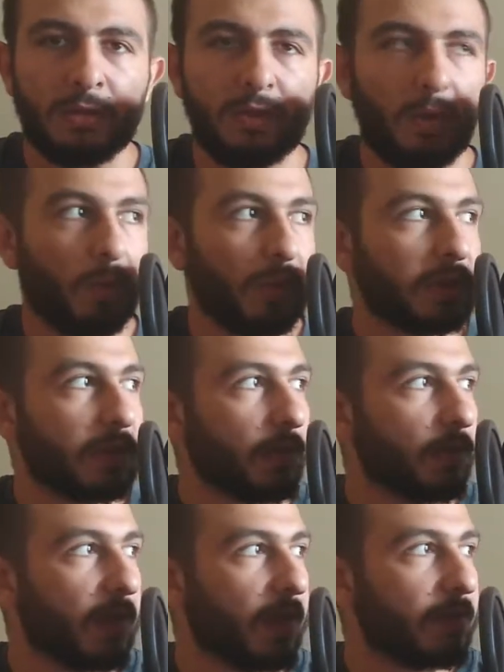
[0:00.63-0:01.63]
Yo, what's
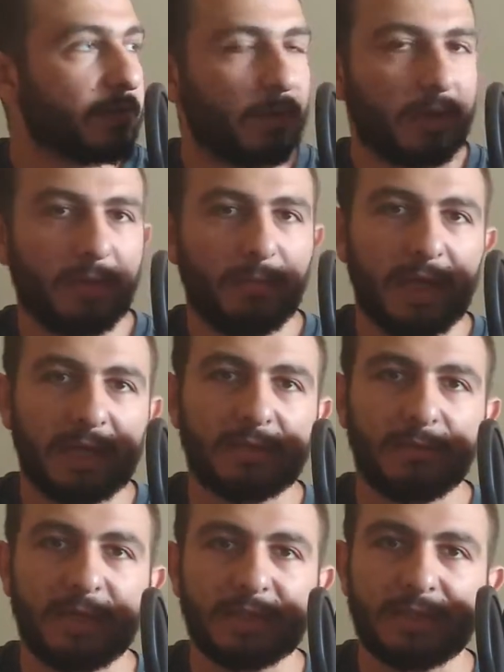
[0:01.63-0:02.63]
up, guys? Welcome back
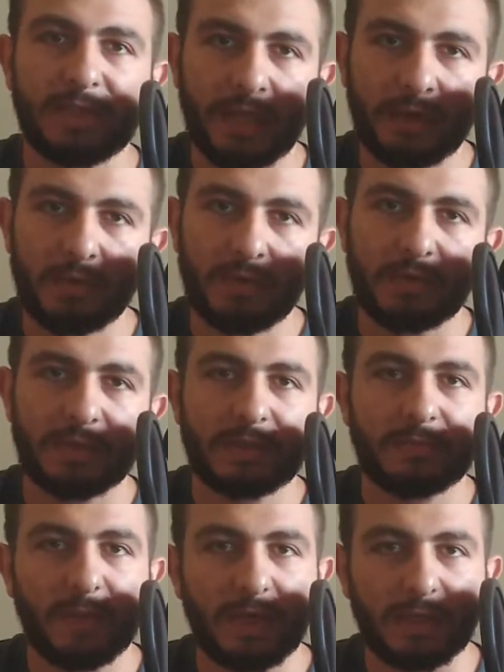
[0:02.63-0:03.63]
to my channel. This
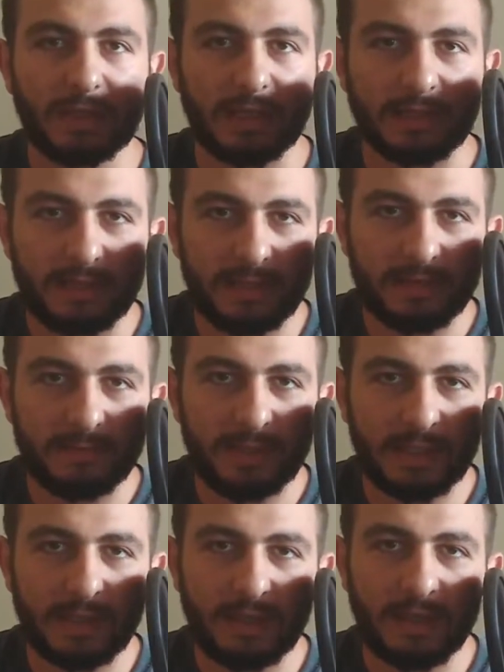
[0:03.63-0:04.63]
is Mal Ghasil
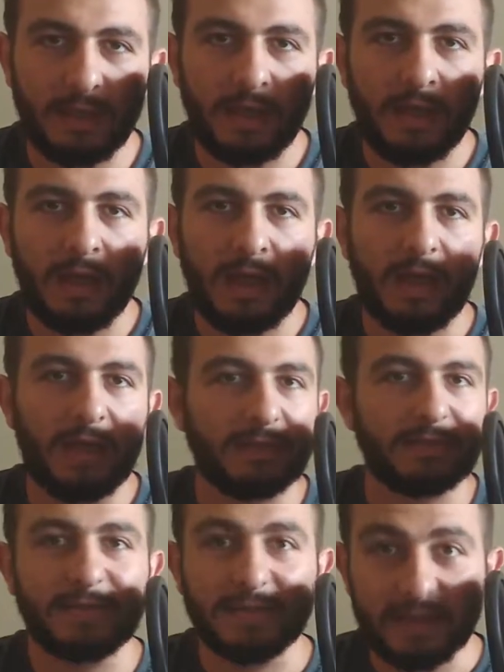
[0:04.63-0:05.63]
speaking,
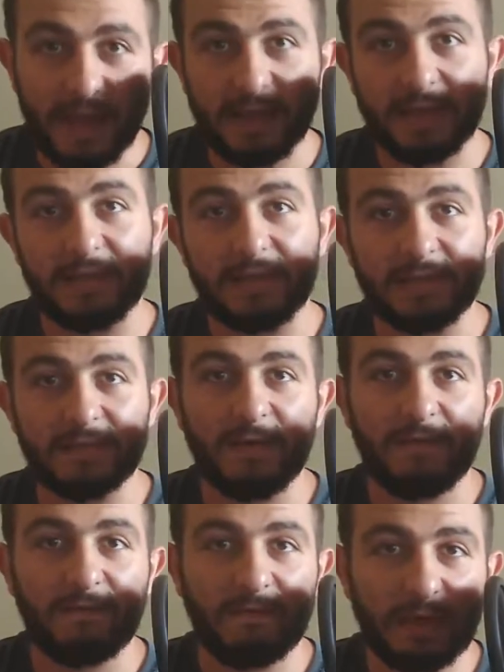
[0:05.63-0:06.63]
and today is
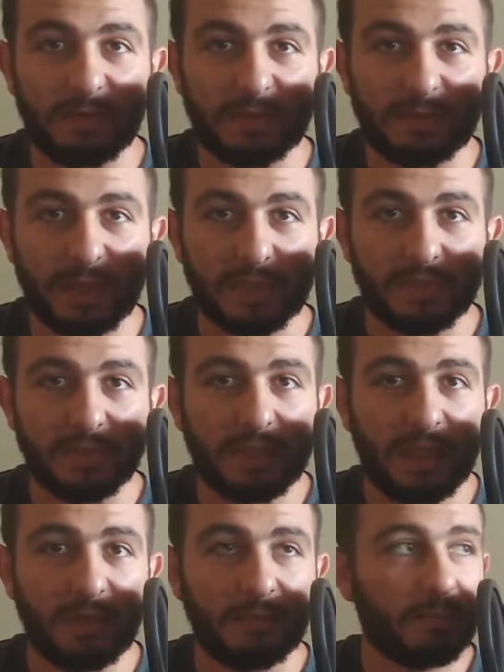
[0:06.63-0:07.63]
a very special
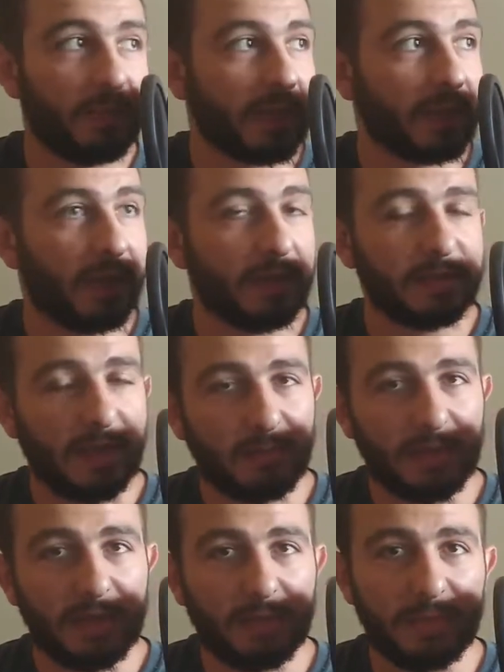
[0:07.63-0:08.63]
day because
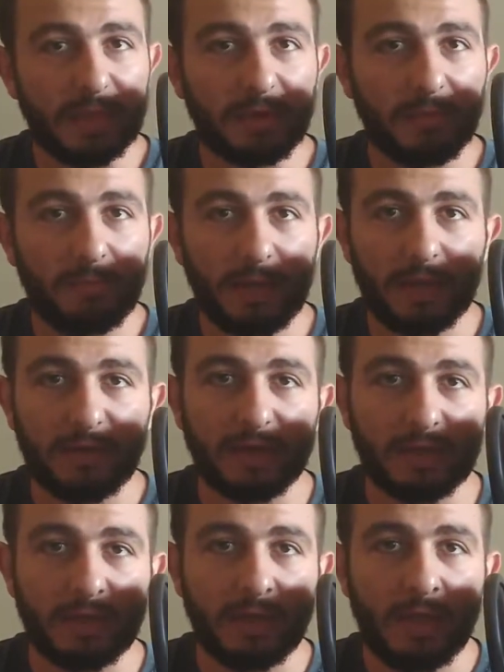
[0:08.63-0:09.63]
I'm gonna be
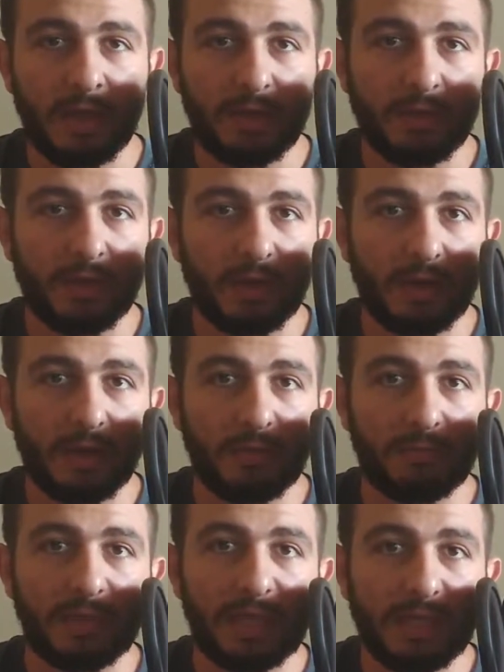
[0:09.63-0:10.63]
comparing
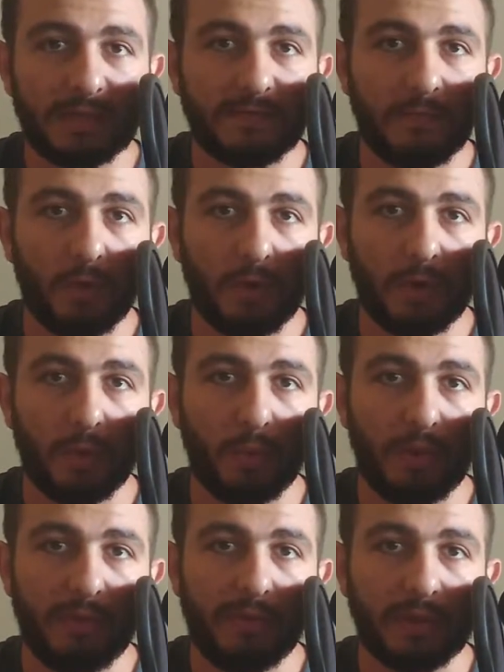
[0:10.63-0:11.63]
the PS4
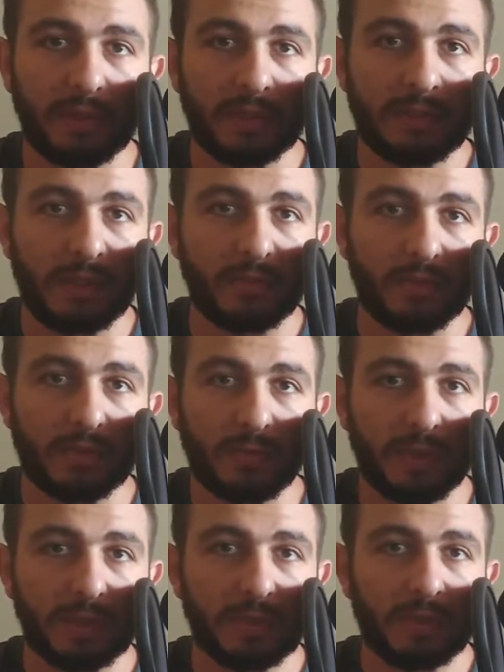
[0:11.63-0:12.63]
with the Nintendo
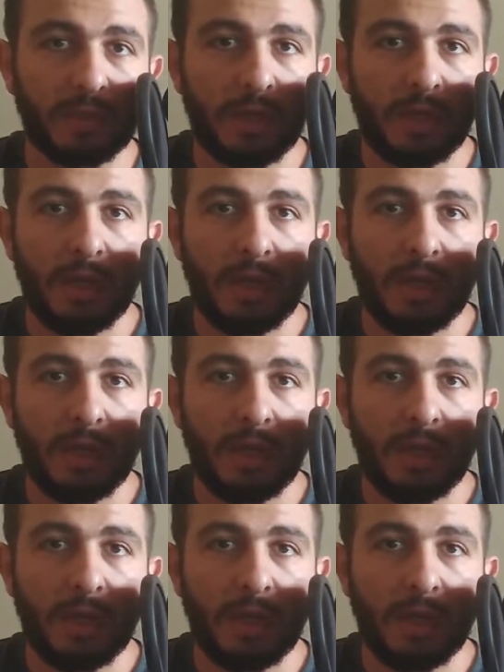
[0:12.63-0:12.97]
Switch.